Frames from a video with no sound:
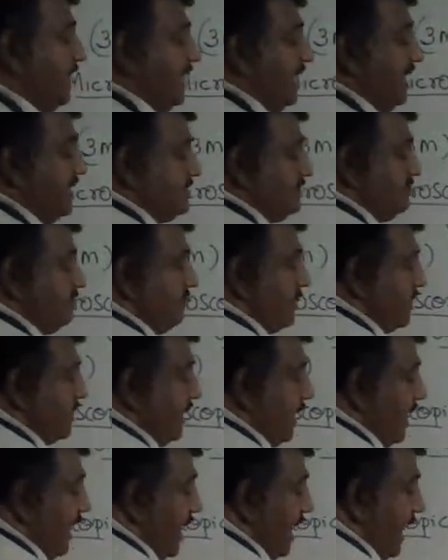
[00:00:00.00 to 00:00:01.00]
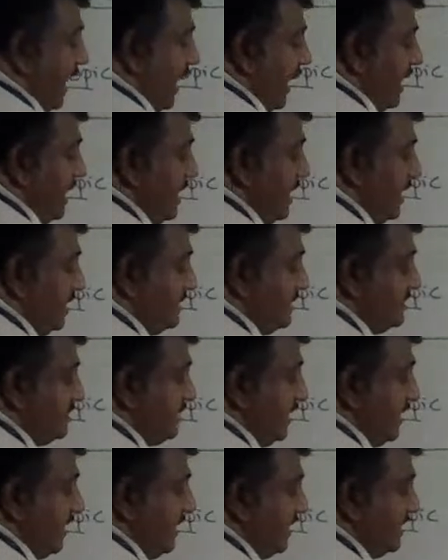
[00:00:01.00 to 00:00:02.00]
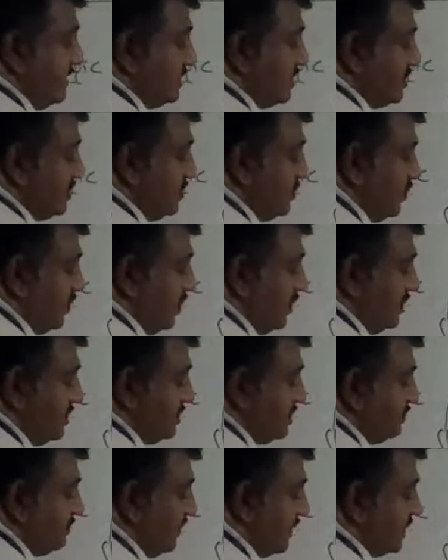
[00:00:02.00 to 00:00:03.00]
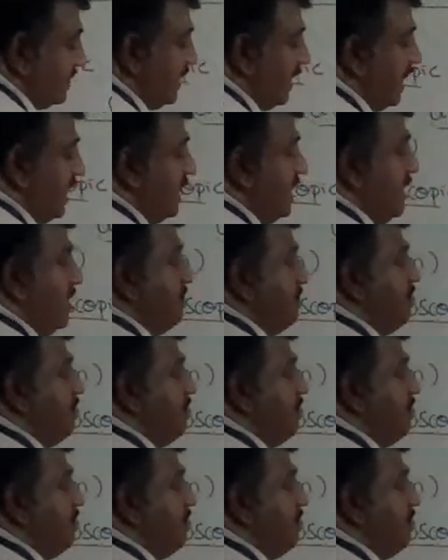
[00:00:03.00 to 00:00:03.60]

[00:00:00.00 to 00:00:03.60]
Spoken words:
is for a energy source for the